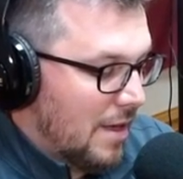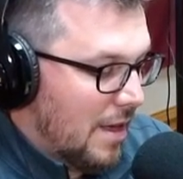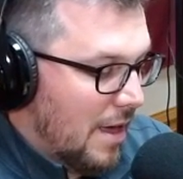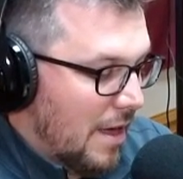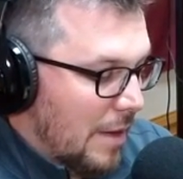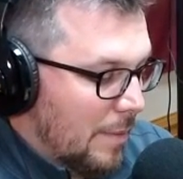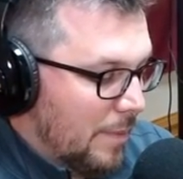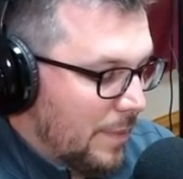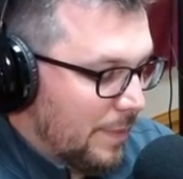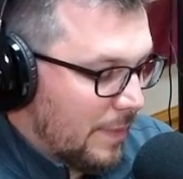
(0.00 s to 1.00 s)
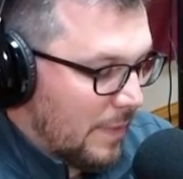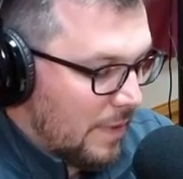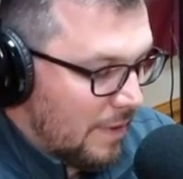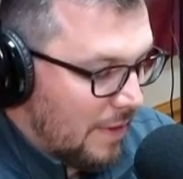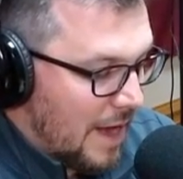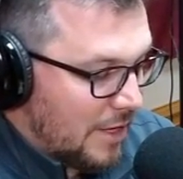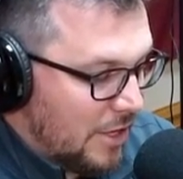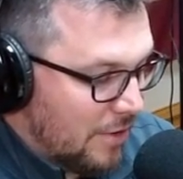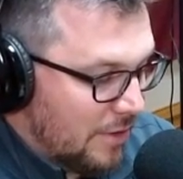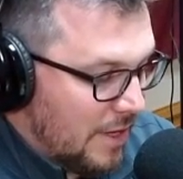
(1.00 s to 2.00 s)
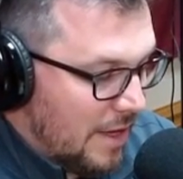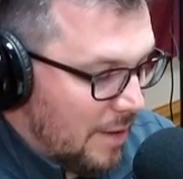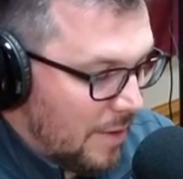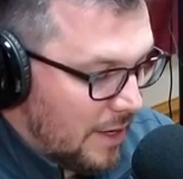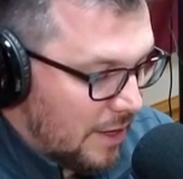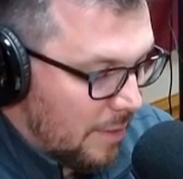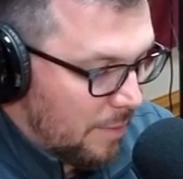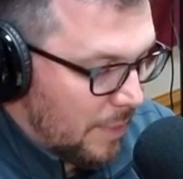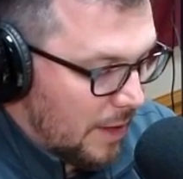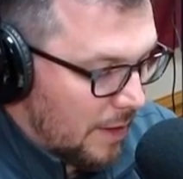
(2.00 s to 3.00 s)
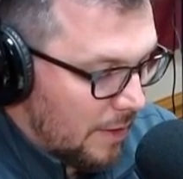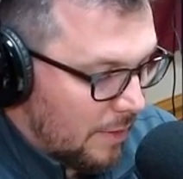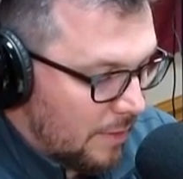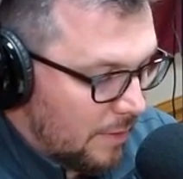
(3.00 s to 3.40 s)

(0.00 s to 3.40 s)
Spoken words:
Last year's team ended up